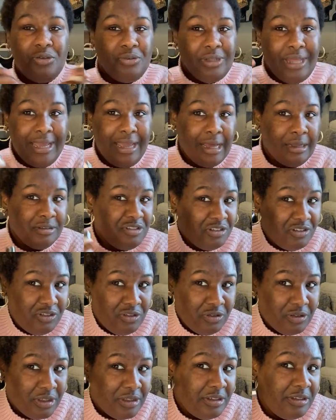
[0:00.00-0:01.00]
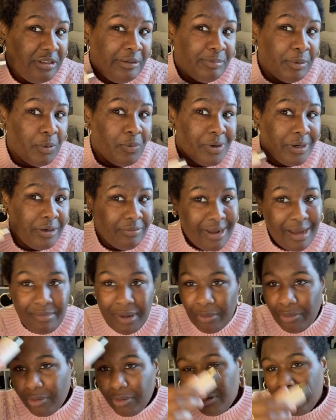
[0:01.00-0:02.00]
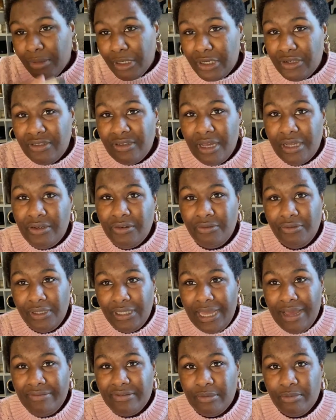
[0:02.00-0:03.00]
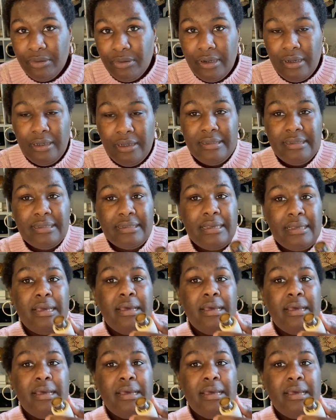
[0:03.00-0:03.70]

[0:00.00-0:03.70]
like, I'll just do the deeper one around my perimeter so I don't really have to bronze.